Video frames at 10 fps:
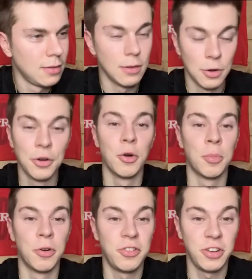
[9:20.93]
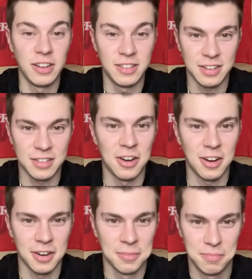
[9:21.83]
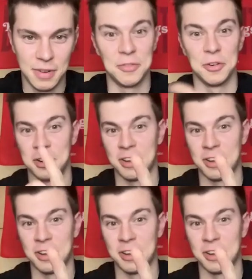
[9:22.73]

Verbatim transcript: learn to appreciate TikTok if you're